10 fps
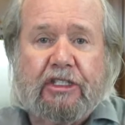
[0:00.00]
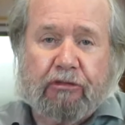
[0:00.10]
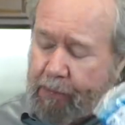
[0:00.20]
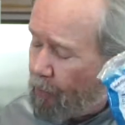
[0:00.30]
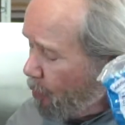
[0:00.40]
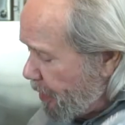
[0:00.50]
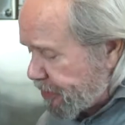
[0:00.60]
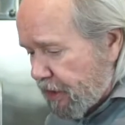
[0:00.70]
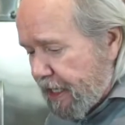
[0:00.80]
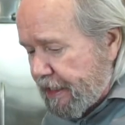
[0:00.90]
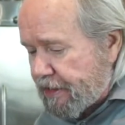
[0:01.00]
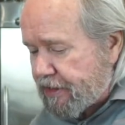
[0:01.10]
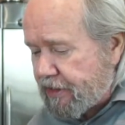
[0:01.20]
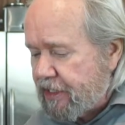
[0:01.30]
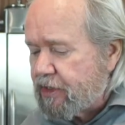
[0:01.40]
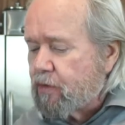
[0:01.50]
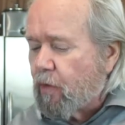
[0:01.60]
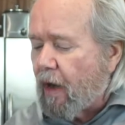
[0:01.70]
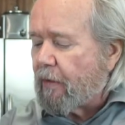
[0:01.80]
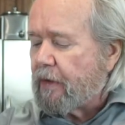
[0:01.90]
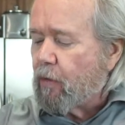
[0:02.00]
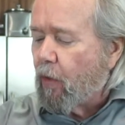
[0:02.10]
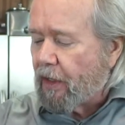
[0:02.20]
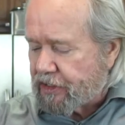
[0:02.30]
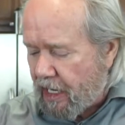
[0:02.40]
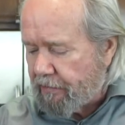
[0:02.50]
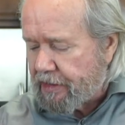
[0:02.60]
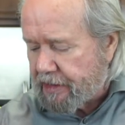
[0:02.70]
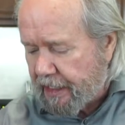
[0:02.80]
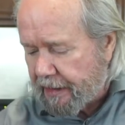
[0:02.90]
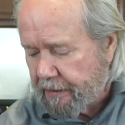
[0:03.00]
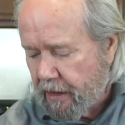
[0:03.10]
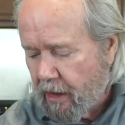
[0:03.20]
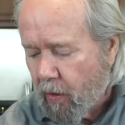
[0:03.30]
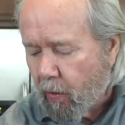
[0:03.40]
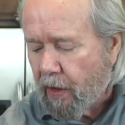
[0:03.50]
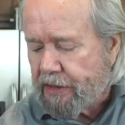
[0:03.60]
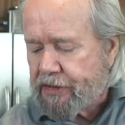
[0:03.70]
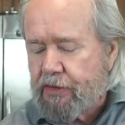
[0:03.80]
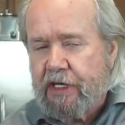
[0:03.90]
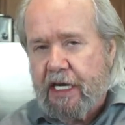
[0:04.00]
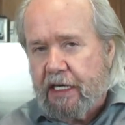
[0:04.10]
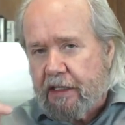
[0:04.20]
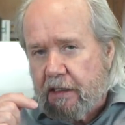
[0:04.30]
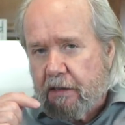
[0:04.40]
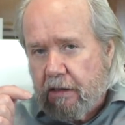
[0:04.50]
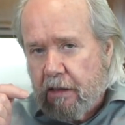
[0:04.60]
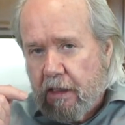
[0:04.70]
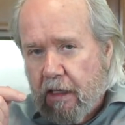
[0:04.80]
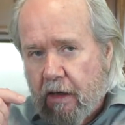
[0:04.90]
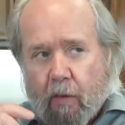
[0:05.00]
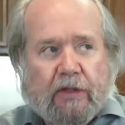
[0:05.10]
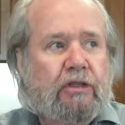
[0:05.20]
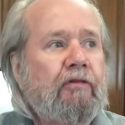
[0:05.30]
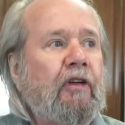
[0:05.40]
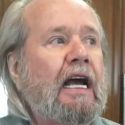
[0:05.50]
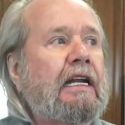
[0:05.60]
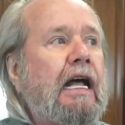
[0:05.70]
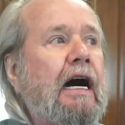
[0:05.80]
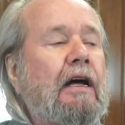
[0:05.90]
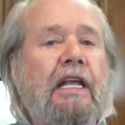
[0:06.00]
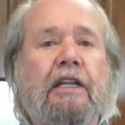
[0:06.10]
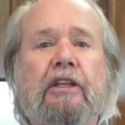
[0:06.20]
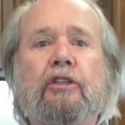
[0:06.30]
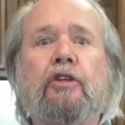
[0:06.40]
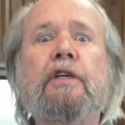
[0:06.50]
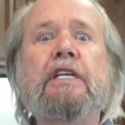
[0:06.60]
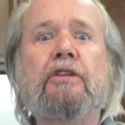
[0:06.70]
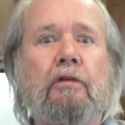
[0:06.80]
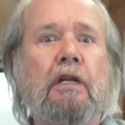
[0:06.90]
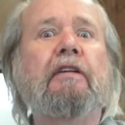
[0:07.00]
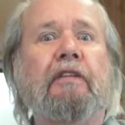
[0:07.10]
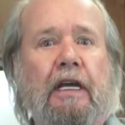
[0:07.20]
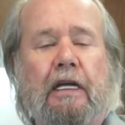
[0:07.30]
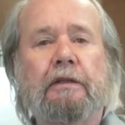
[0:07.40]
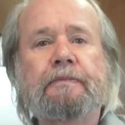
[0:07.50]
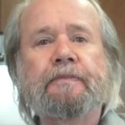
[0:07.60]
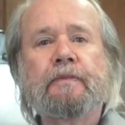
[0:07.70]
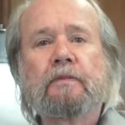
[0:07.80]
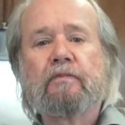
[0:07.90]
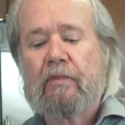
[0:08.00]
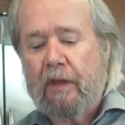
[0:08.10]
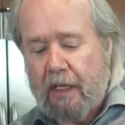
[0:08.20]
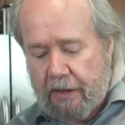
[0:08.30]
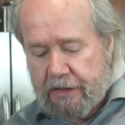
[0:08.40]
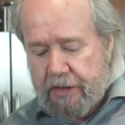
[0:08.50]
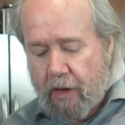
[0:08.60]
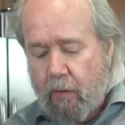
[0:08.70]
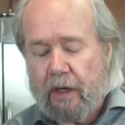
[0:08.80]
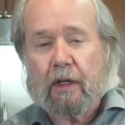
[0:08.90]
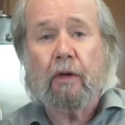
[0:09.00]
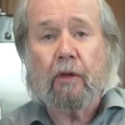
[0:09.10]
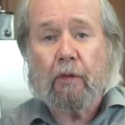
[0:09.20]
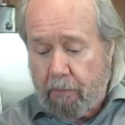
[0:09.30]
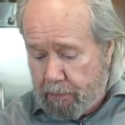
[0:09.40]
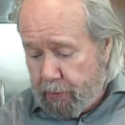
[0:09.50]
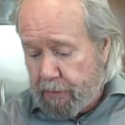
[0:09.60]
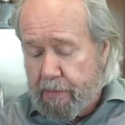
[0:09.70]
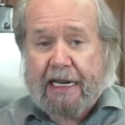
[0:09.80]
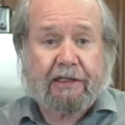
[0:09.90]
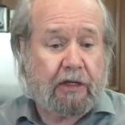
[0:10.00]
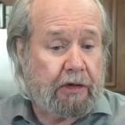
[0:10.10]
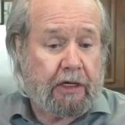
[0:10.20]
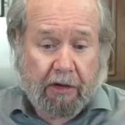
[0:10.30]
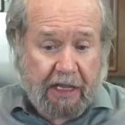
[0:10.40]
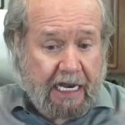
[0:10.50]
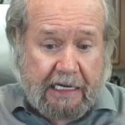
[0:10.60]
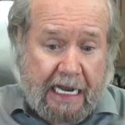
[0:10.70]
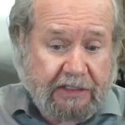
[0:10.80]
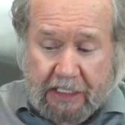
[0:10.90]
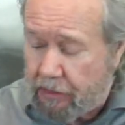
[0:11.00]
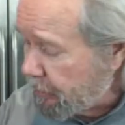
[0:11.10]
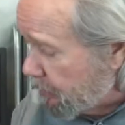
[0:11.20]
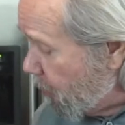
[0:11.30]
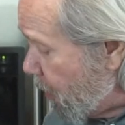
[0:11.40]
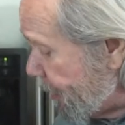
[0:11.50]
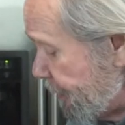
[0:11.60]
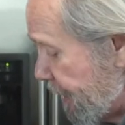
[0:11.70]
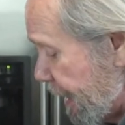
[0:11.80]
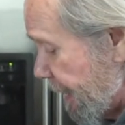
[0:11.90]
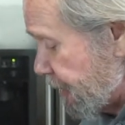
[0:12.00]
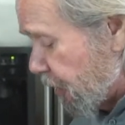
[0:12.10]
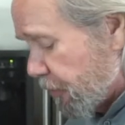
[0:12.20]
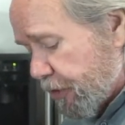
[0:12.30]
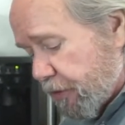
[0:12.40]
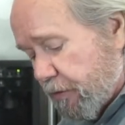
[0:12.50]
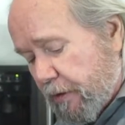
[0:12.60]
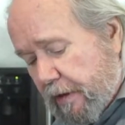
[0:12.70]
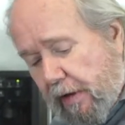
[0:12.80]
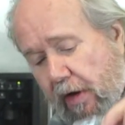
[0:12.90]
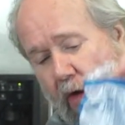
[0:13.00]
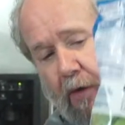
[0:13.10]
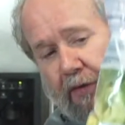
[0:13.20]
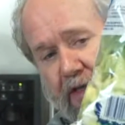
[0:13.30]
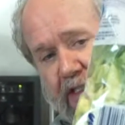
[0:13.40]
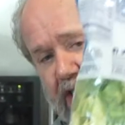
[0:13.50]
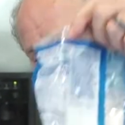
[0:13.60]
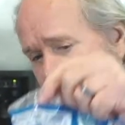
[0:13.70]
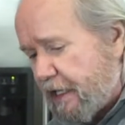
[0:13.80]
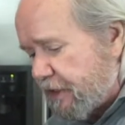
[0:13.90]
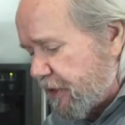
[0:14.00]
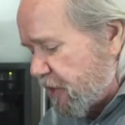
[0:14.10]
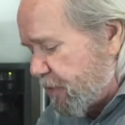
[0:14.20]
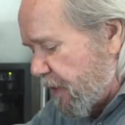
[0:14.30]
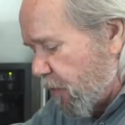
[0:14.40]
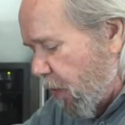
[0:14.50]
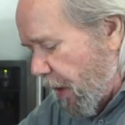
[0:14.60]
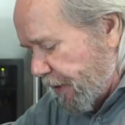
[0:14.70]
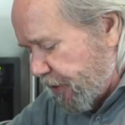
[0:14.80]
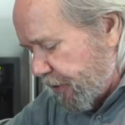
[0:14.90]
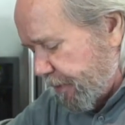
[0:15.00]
triple wash lettuce. This is why we wash everything. Once you find out that the tree you live in, you don't want to put bacteria or that nasty looking water that I showed you. This is lettuce that's been washed.